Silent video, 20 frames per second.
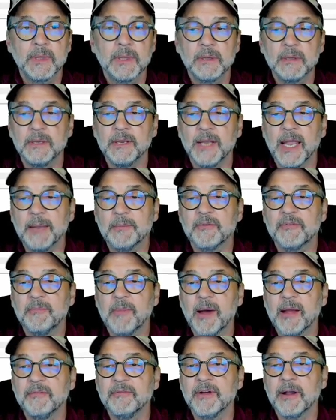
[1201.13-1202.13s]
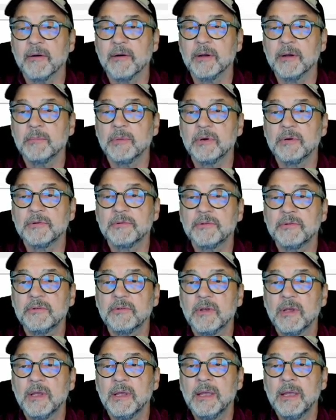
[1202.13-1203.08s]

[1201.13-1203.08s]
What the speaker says: name of my variables.